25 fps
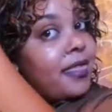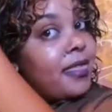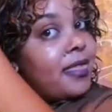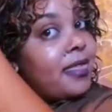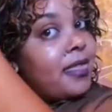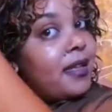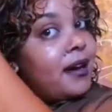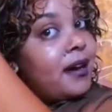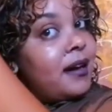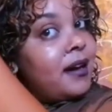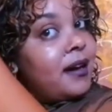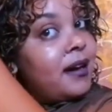
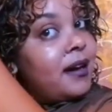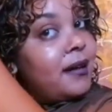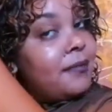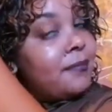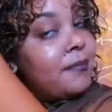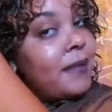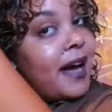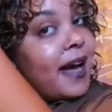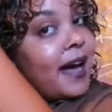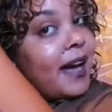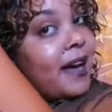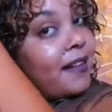
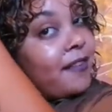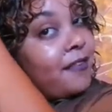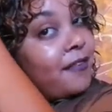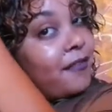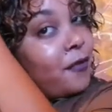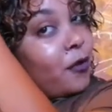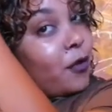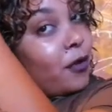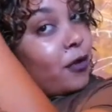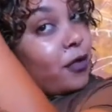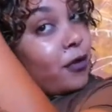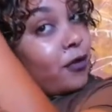
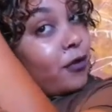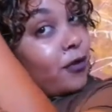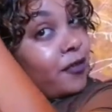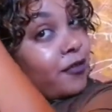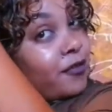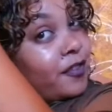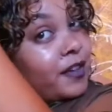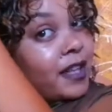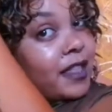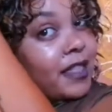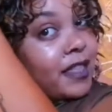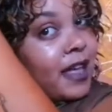fourth or
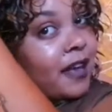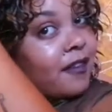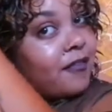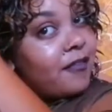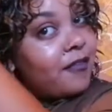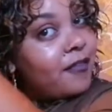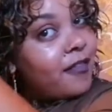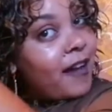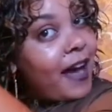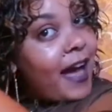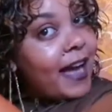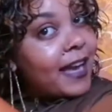fifth and
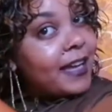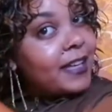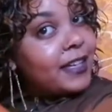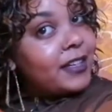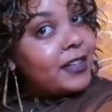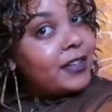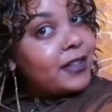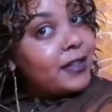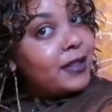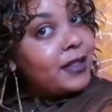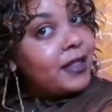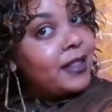
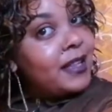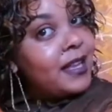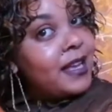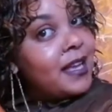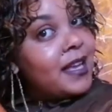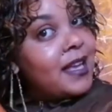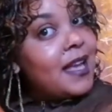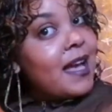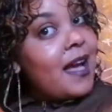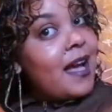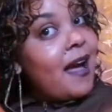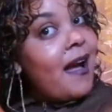final
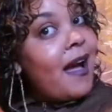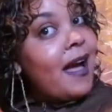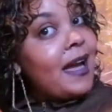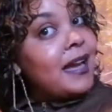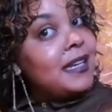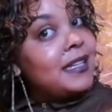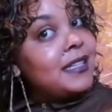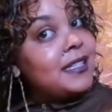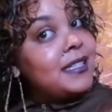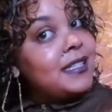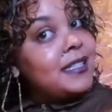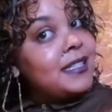
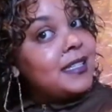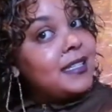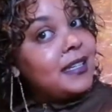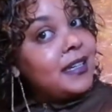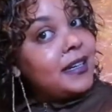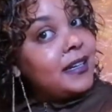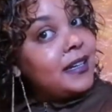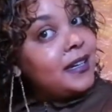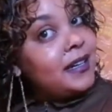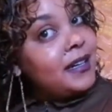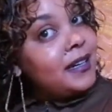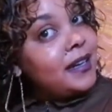
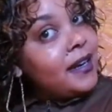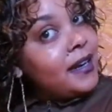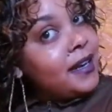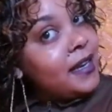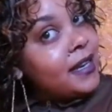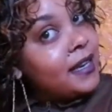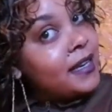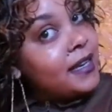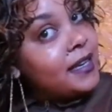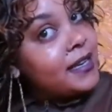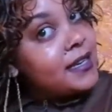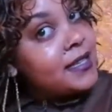idea
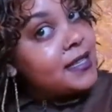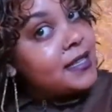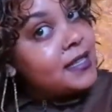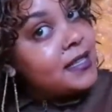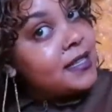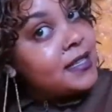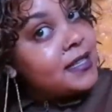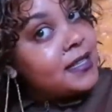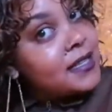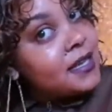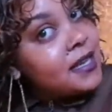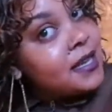
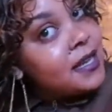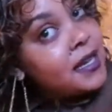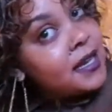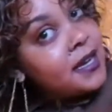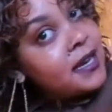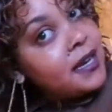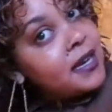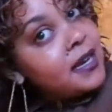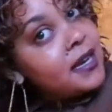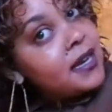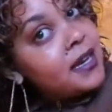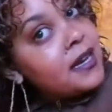is
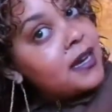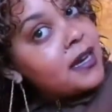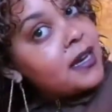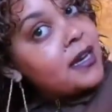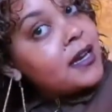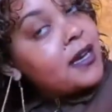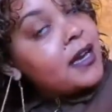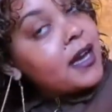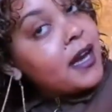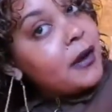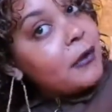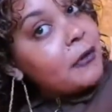
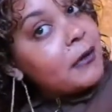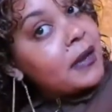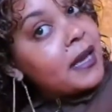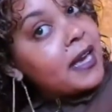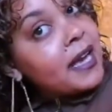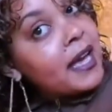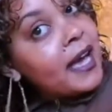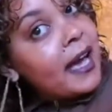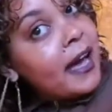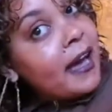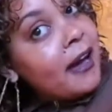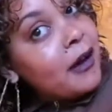going
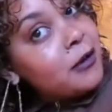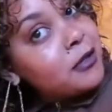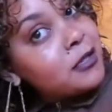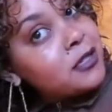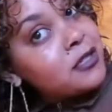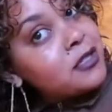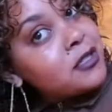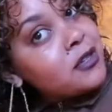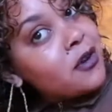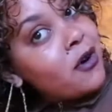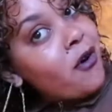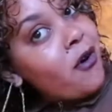out
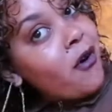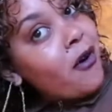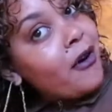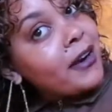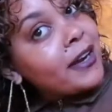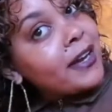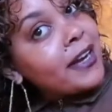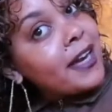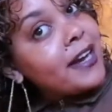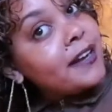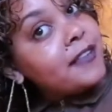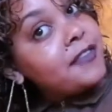on
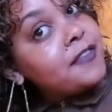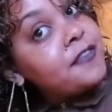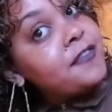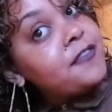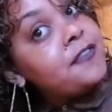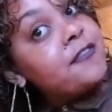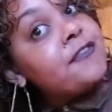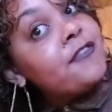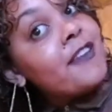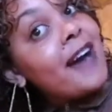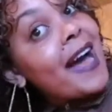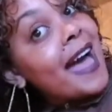a
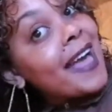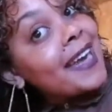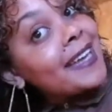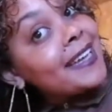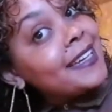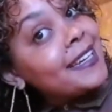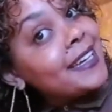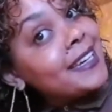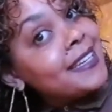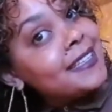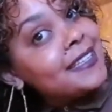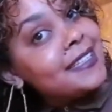
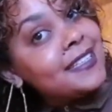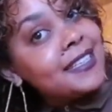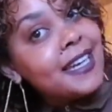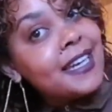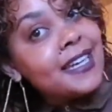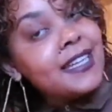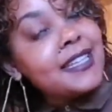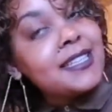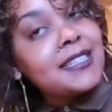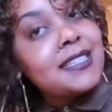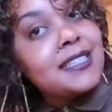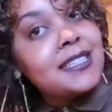fun
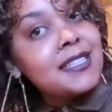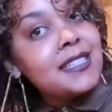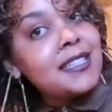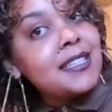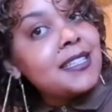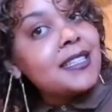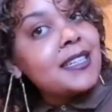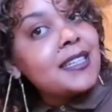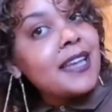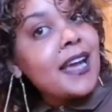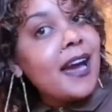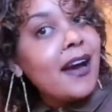date.
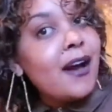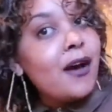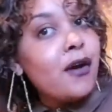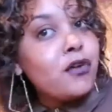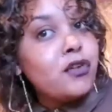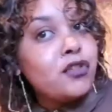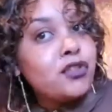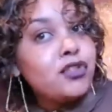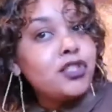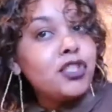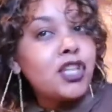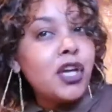
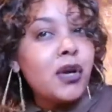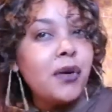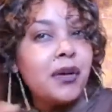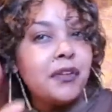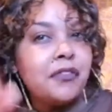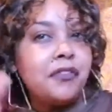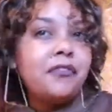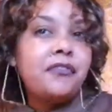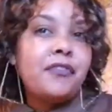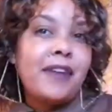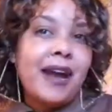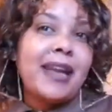Now, do you know what
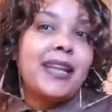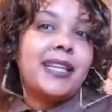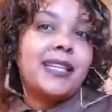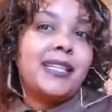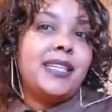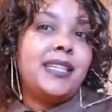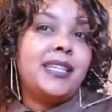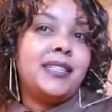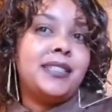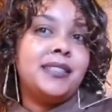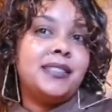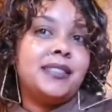fun
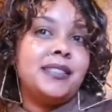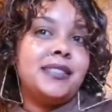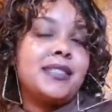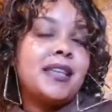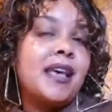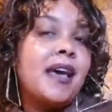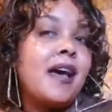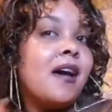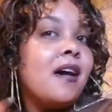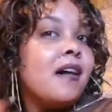is?